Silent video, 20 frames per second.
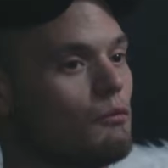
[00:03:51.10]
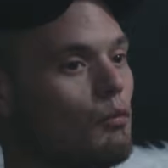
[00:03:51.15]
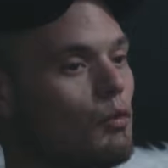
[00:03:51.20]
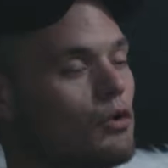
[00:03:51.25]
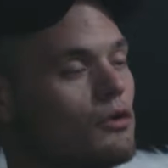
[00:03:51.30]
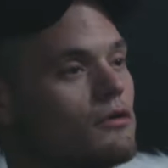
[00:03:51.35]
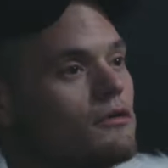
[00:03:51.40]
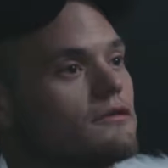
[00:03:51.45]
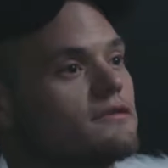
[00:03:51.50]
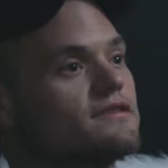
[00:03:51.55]

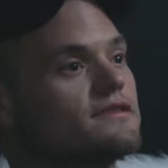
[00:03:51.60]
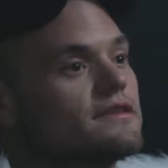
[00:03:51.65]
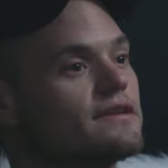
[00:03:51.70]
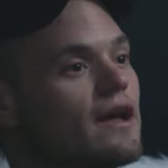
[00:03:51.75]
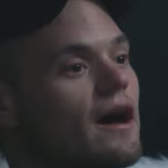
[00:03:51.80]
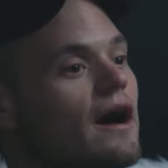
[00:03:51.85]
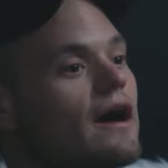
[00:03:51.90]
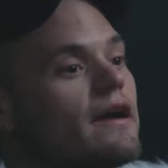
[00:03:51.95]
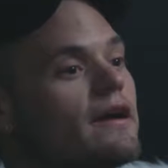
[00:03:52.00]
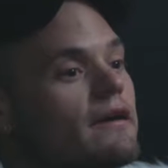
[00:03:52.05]
words
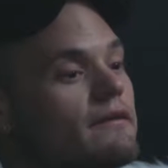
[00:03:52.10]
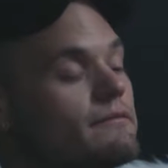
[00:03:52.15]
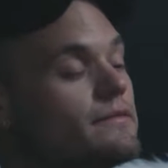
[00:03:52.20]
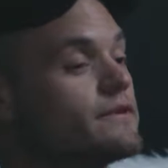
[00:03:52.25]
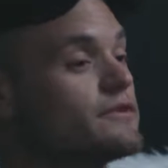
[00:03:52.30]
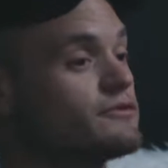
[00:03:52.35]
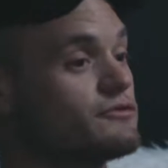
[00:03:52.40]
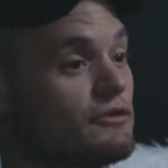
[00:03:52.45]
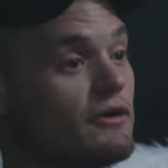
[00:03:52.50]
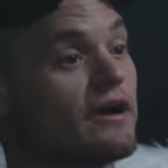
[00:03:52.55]
that I have
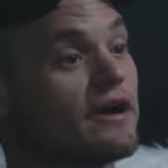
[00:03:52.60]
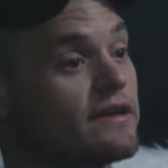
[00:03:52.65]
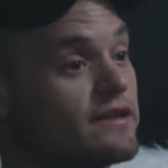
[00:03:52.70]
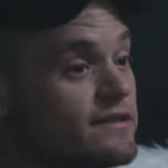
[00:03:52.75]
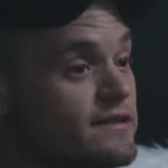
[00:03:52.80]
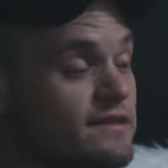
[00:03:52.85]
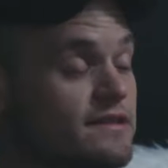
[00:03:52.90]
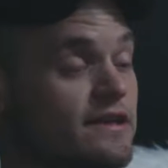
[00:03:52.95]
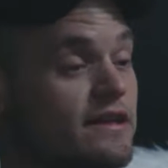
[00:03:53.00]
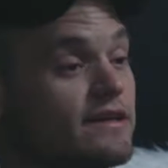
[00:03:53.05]
been trying
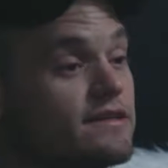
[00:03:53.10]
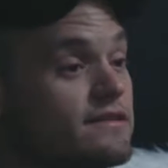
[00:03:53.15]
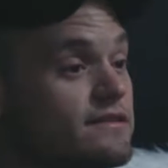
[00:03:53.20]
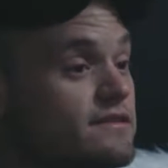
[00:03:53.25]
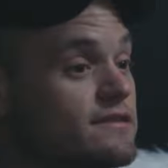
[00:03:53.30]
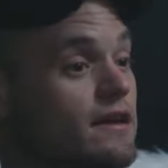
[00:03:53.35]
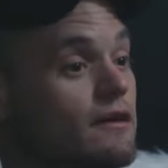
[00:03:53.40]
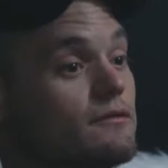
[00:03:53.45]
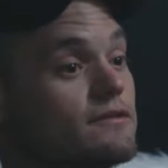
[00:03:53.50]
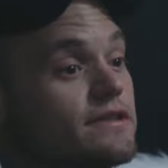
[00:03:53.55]
to say
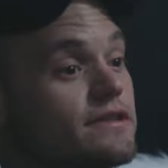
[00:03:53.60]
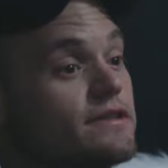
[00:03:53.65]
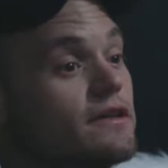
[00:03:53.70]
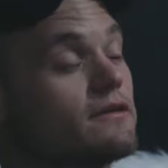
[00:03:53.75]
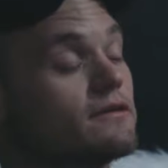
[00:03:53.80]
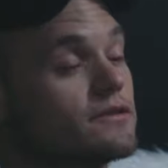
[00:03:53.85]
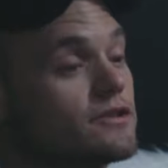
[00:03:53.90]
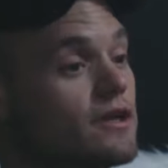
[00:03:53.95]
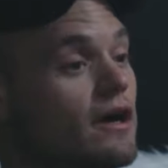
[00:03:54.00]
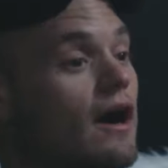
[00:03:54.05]
since I was a
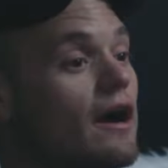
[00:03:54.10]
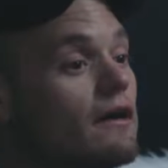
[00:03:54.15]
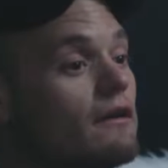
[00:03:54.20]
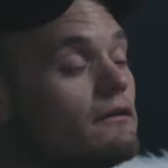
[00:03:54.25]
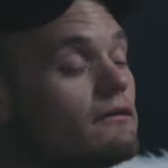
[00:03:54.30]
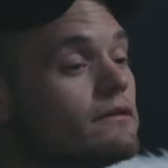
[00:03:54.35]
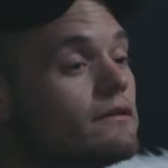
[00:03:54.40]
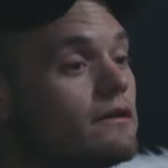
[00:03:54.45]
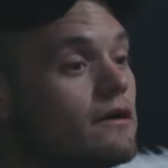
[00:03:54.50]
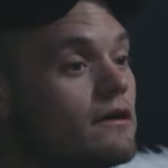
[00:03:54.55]
young
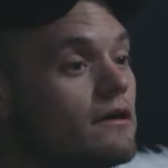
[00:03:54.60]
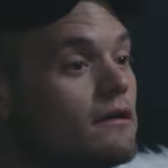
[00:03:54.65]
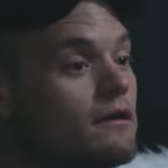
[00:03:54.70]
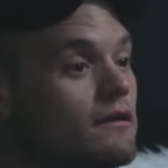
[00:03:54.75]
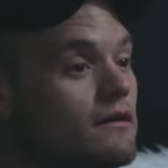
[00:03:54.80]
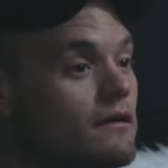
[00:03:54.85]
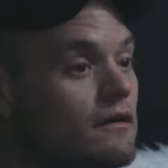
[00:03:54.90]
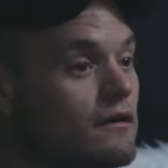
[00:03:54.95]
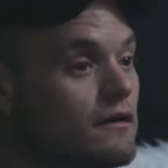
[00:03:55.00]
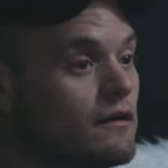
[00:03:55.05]
child.
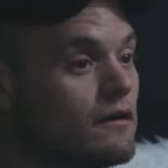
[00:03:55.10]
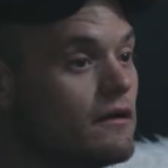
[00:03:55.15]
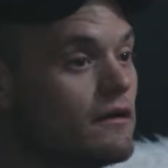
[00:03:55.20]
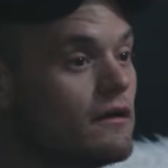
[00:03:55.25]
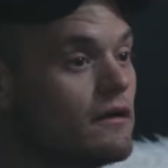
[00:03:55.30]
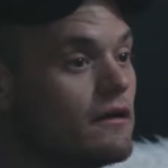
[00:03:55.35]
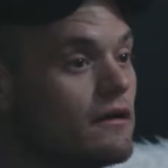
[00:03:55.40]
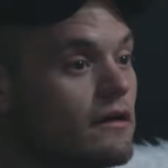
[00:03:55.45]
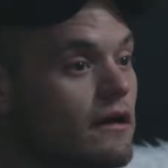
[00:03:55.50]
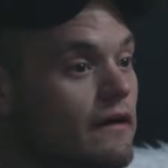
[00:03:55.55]

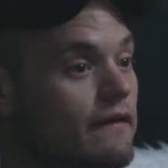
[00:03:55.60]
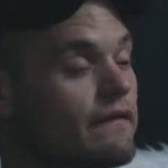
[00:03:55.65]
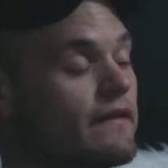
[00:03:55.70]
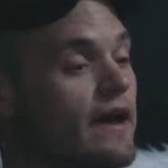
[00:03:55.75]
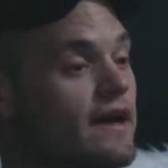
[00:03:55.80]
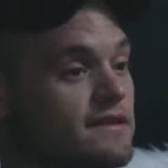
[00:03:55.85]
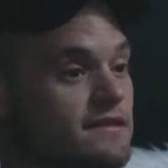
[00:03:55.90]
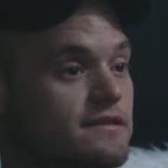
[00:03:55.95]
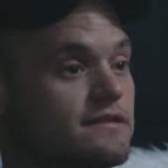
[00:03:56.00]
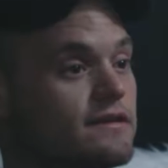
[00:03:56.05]
And
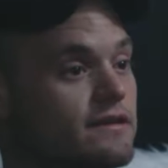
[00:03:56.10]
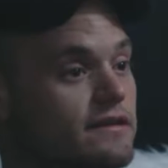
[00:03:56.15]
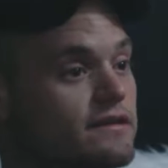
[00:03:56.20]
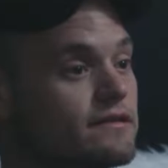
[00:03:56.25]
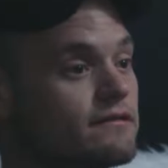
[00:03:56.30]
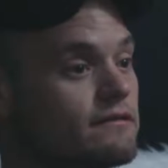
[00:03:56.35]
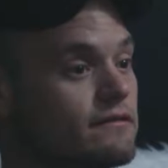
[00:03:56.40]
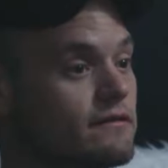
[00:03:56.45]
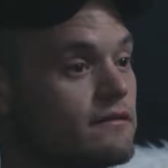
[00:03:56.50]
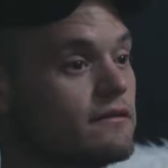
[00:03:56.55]
that's that
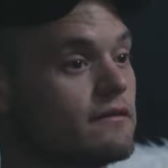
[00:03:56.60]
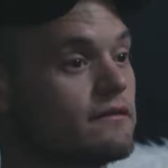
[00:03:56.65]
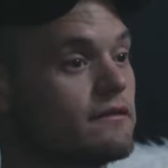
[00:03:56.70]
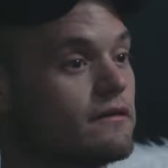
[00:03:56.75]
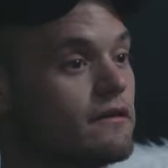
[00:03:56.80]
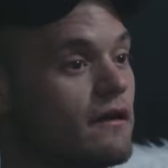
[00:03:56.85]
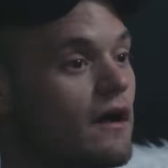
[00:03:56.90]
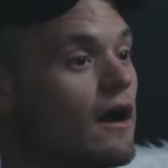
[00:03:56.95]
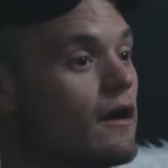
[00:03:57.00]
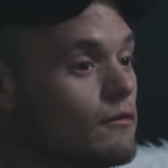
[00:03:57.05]

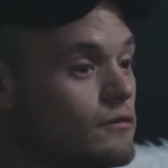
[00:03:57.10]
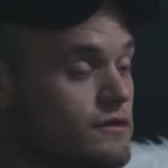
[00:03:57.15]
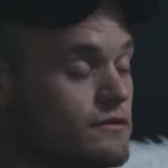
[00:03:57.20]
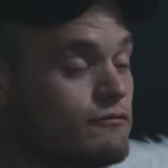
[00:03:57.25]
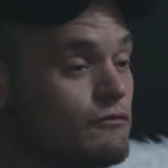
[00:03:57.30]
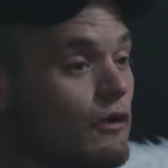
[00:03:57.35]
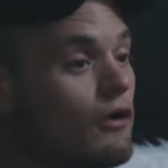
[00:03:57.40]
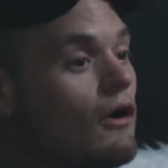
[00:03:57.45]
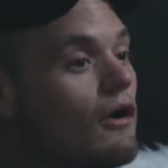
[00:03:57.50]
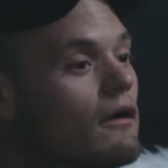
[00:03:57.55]
I
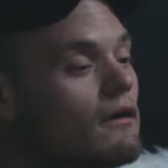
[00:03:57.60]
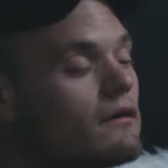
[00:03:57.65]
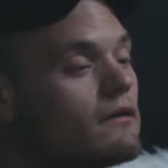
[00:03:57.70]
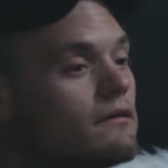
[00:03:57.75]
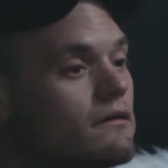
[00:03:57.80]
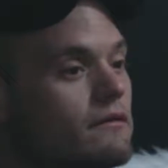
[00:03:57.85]
was wrong.